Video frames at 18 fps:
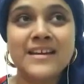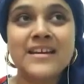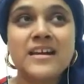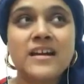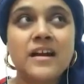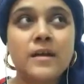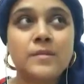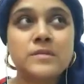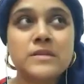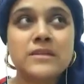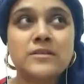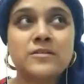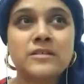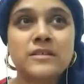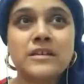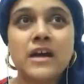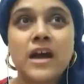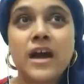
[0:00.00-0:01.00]

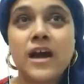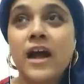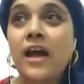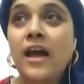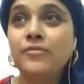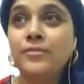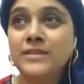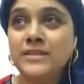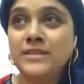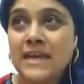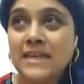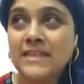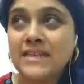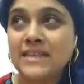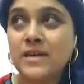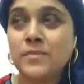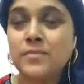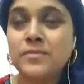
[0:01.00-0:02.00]
absolutely. I've been tidying
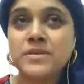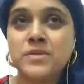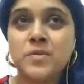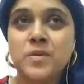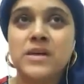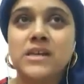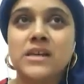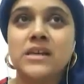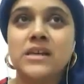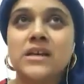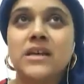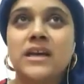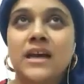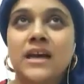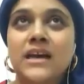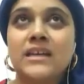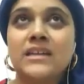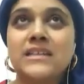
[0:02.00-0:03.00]
up as well,
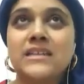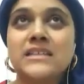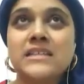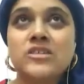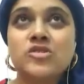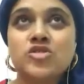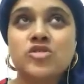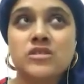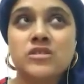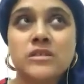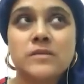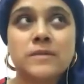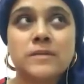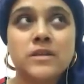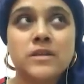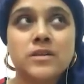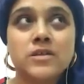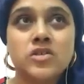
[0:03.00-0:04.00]
and it's interesting
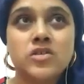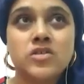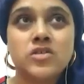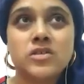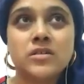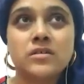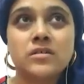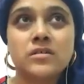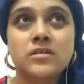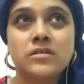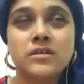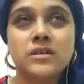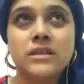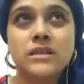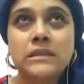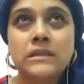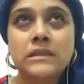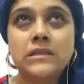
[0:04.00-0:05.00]
because
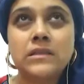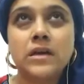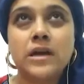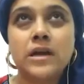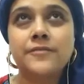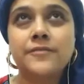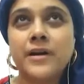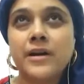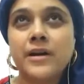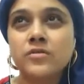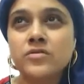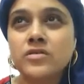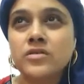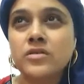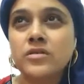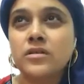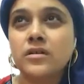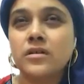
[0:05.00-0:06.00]
I
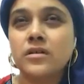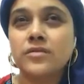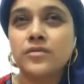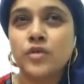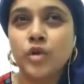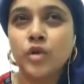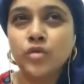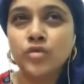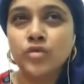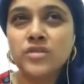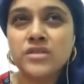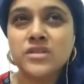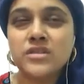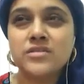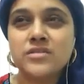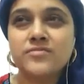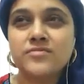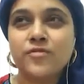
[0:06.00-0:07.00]
found
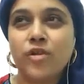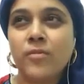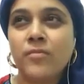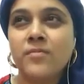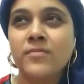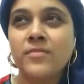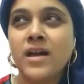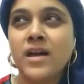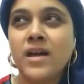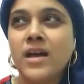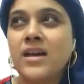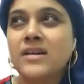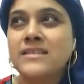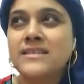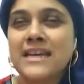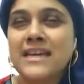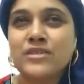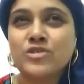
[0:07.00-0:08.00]
notes from
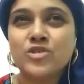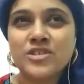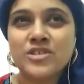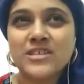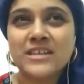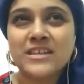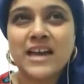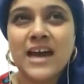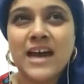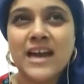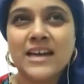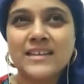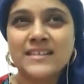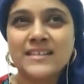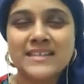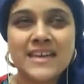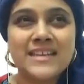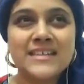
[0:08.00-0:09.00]
sessions that I had
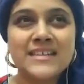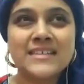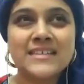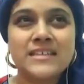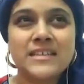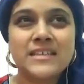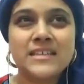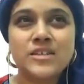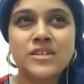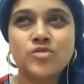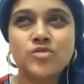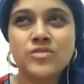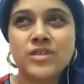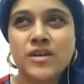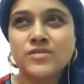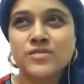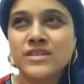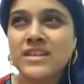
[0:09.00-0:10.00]
attended in
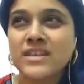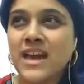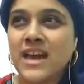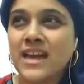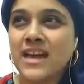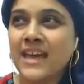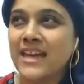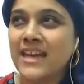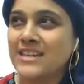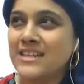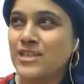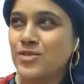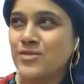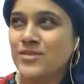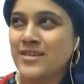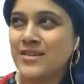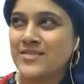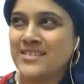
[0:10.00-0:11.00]
2008,
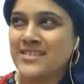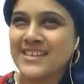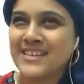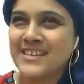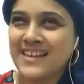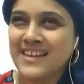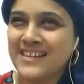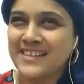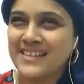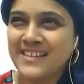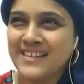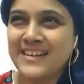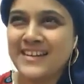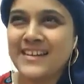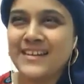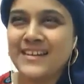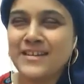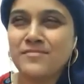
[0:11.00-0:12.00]
2009,
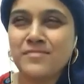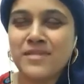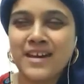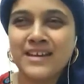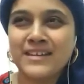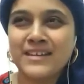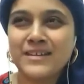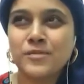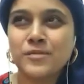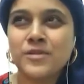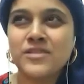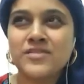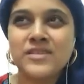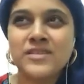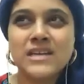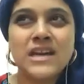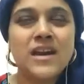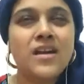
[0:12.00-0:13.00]
and in my head I'm
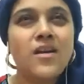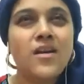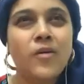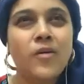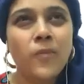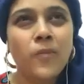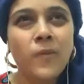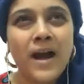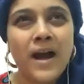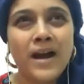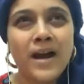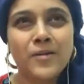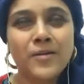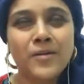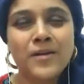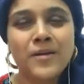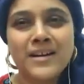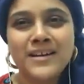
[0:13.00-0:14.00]
wondering,
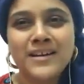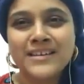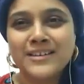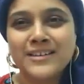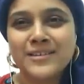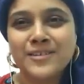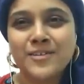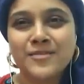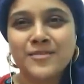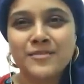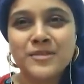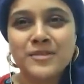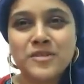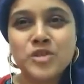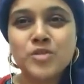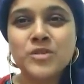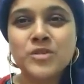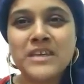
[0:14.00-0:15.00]
wow, where
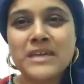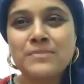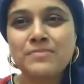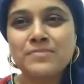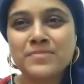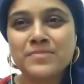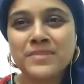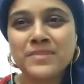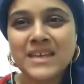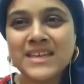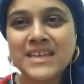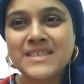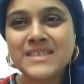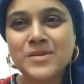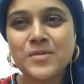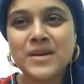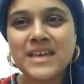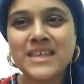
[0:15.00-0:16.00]
you keep things
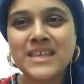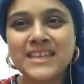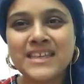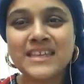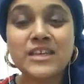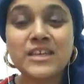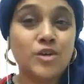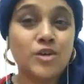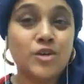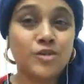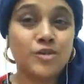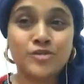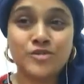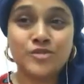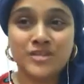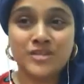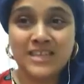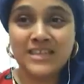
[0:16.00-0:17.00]
away thinking you're going to
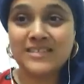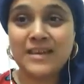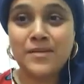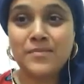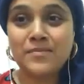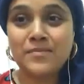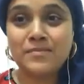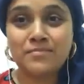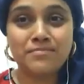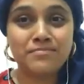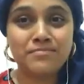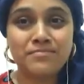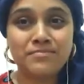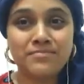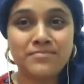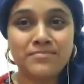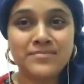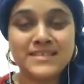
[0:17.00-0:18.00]
need them.
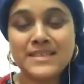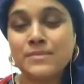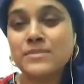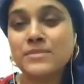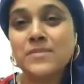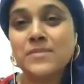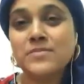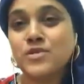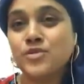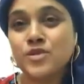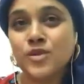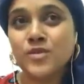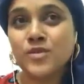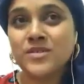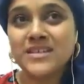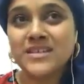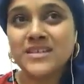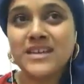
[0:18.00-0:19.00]
Sometimes you
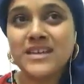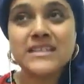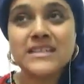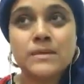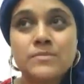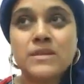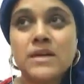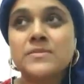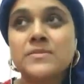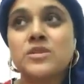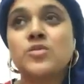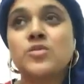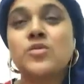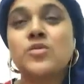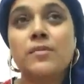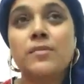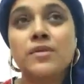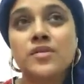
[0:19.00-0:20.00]
don't, and sometimes you
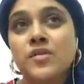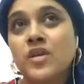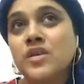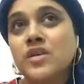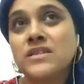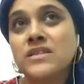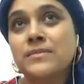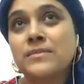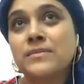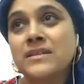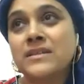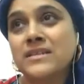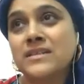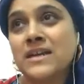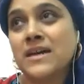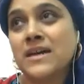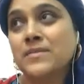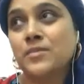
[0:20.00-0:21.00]
come across them at a
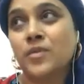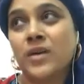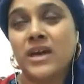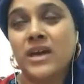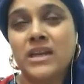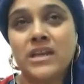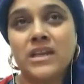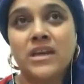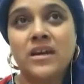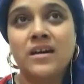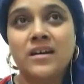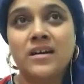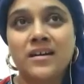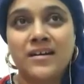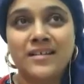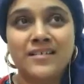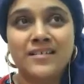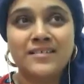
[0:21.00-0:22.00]
time when
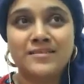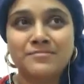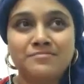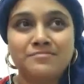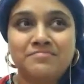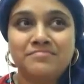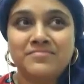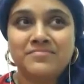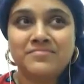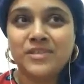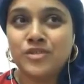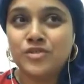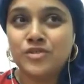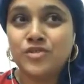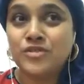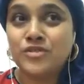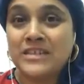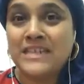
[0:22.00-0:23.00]

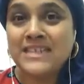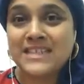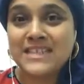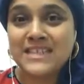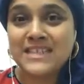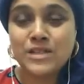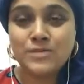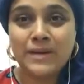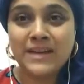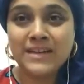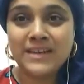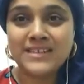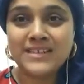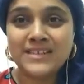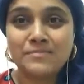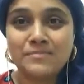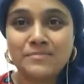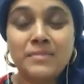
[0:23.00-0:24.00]
you least expect it,
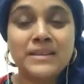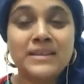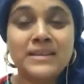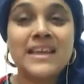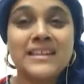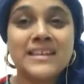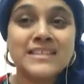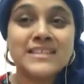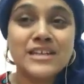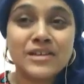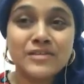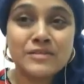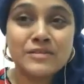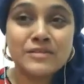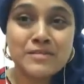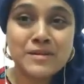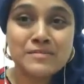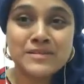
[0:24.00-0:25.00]
but then they serve a
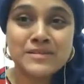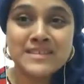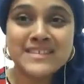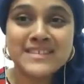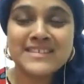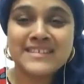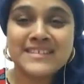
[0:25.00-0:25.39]
purpose.